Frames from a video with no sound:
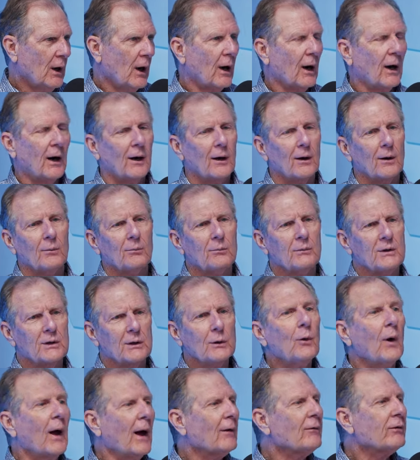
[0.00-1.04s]
Do
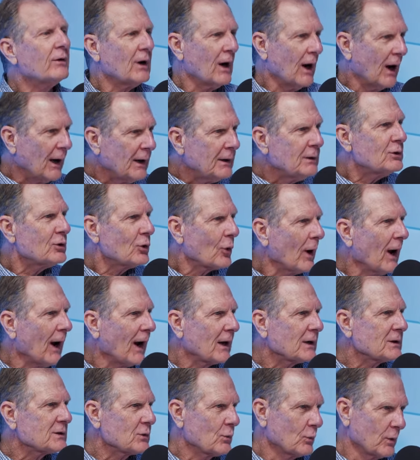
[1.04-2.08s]
you have
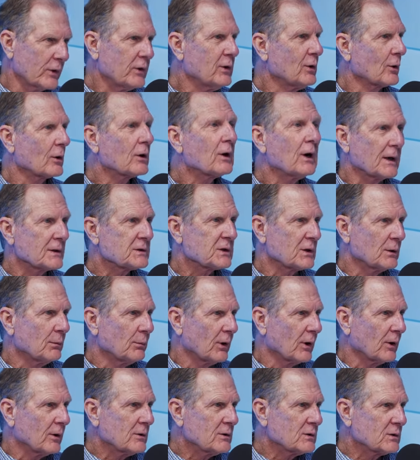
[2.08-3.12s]
contracts with your
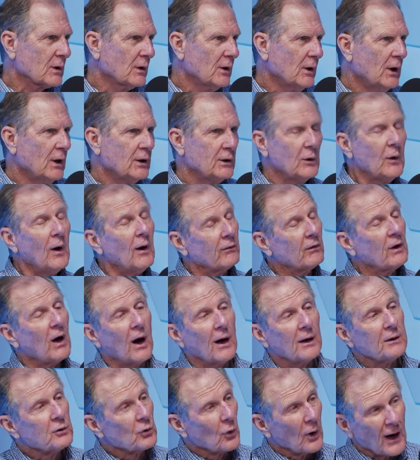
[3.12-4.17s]
customers? Do you have
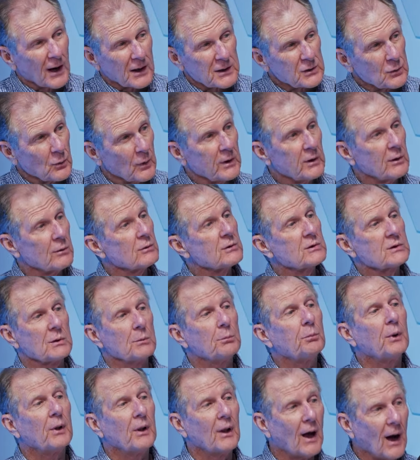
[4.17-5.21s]
contracts with your
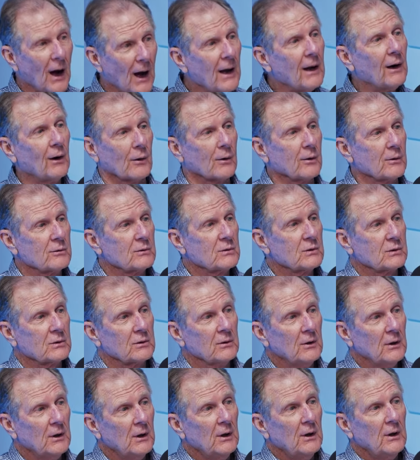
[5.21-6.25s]
suppliers?
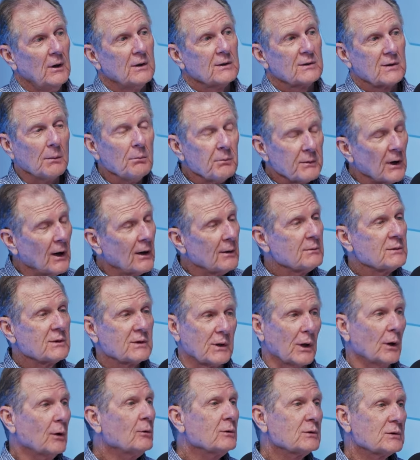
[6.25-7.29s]
Sometimes
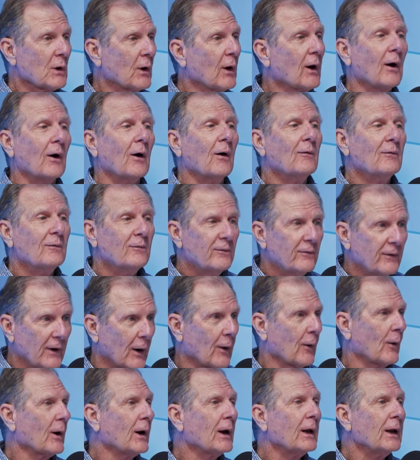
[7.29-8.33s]
those are
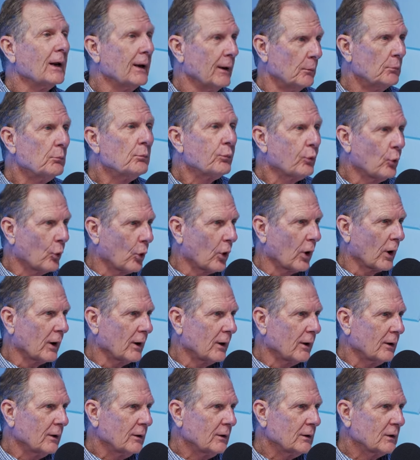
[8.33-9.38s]
very
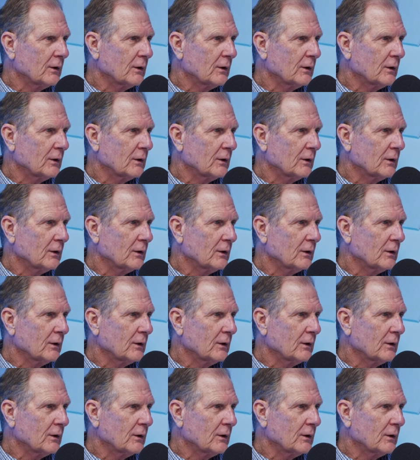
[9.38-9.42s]
important.